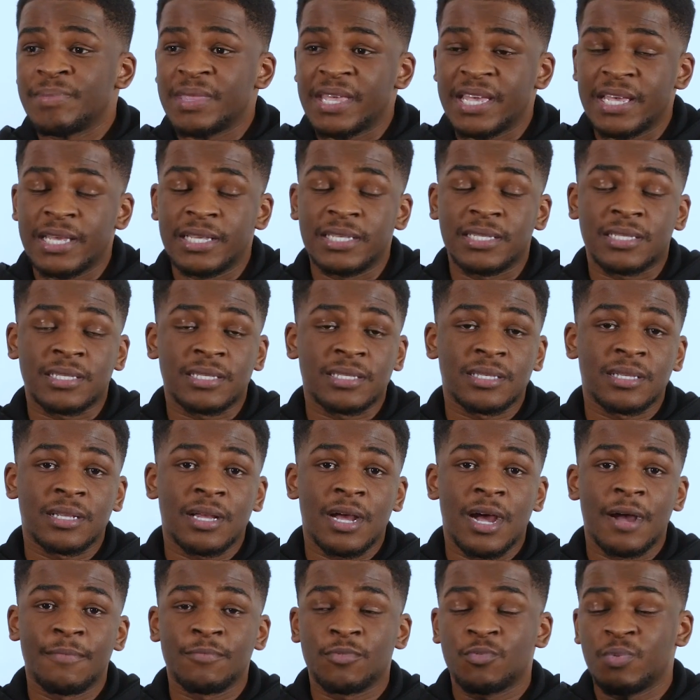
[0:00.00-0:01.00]
is,
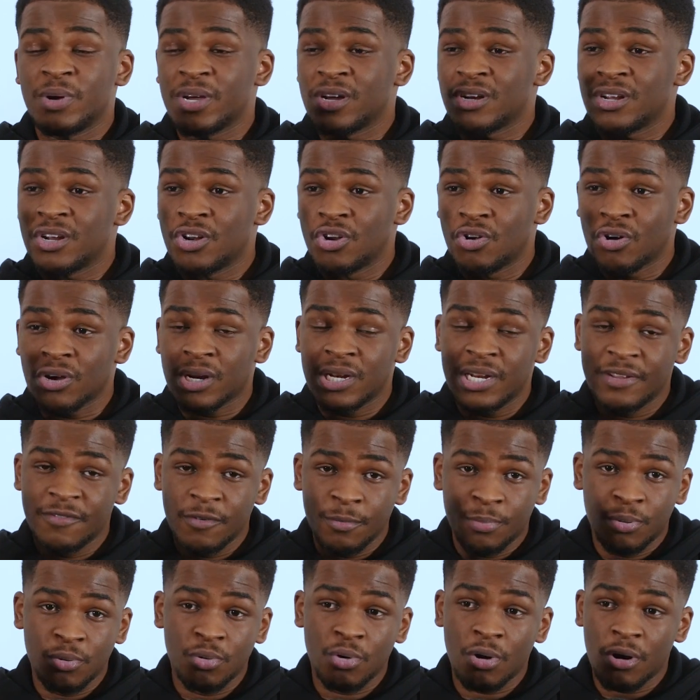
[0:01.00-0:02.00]
we're going to knock
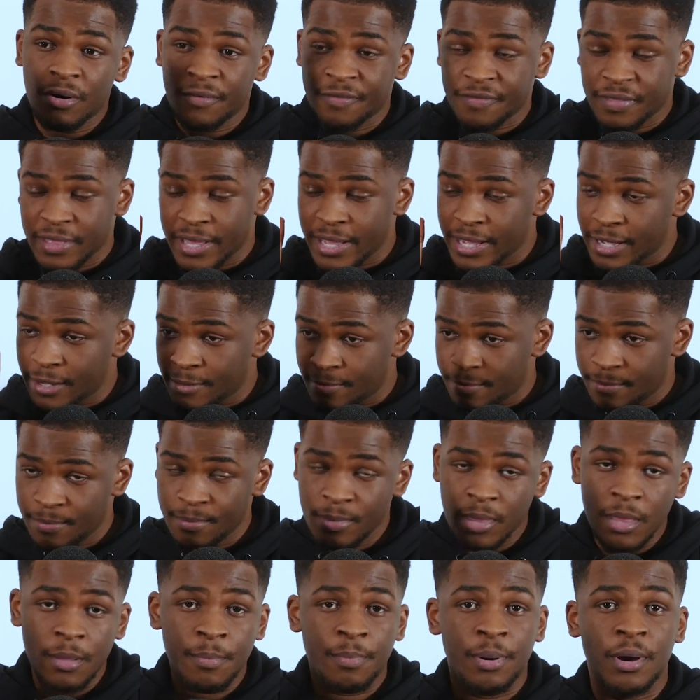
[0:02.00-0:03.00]
Liverpool off their
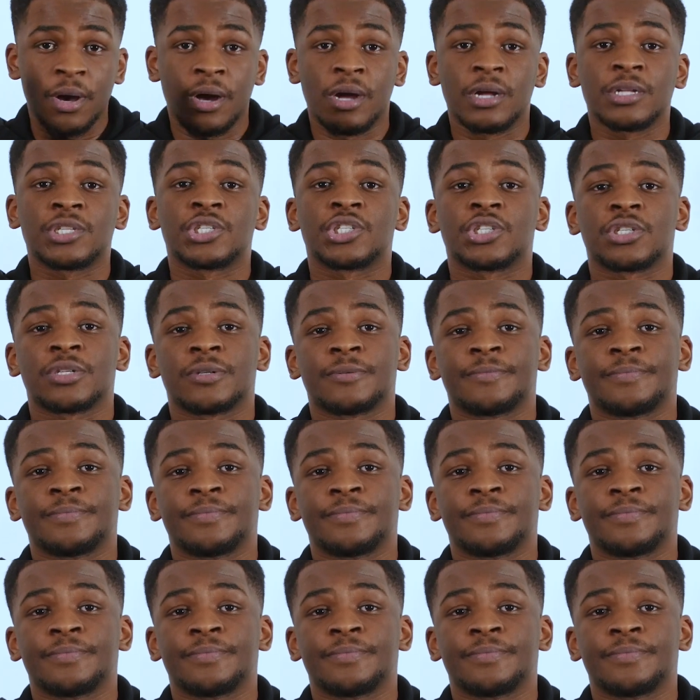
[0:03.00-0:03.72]
perch.